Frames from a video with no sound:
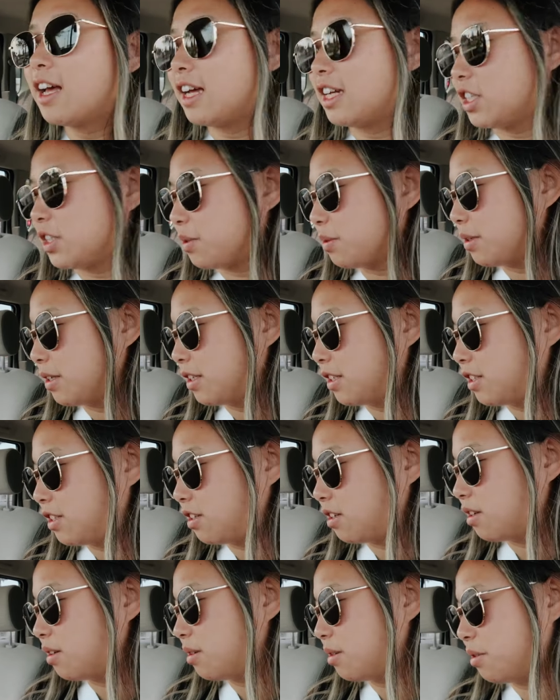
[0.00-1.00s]
I just wanted
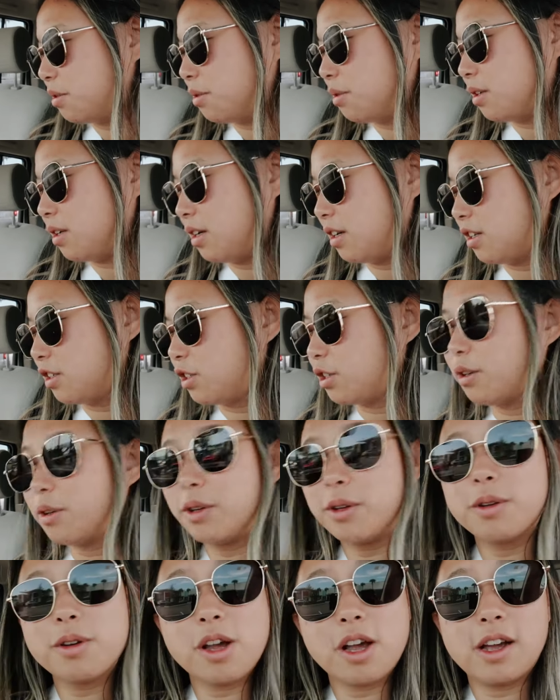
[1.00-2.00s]
to show
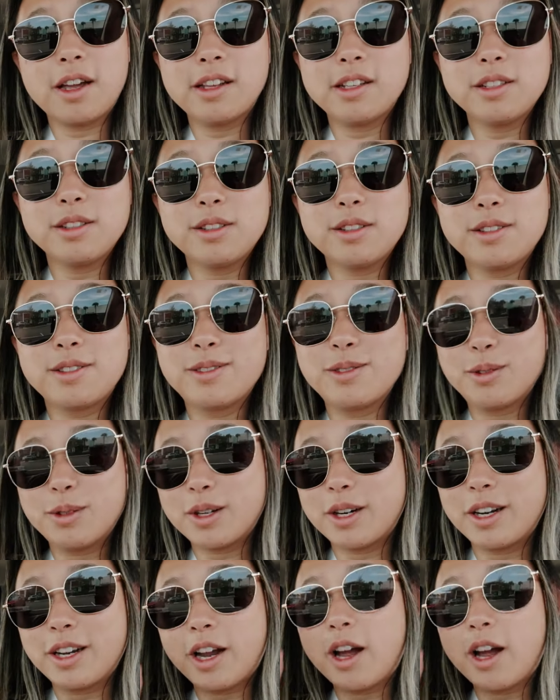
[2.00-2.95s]
you guys what I